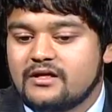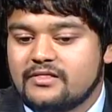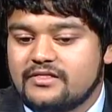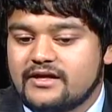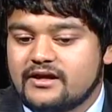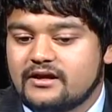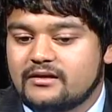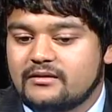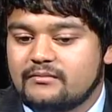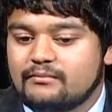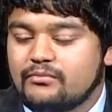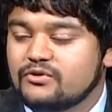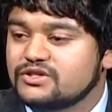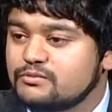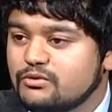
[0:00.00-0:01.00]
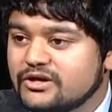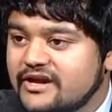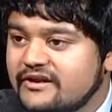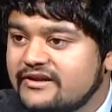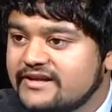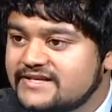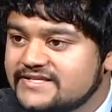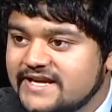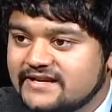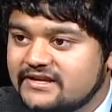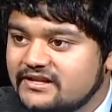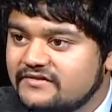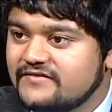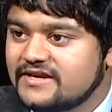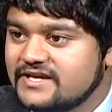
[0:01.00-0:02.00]
the Baltimore County
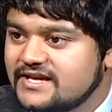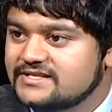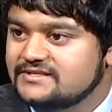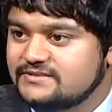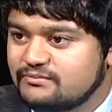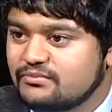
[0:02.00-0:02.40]
Executive has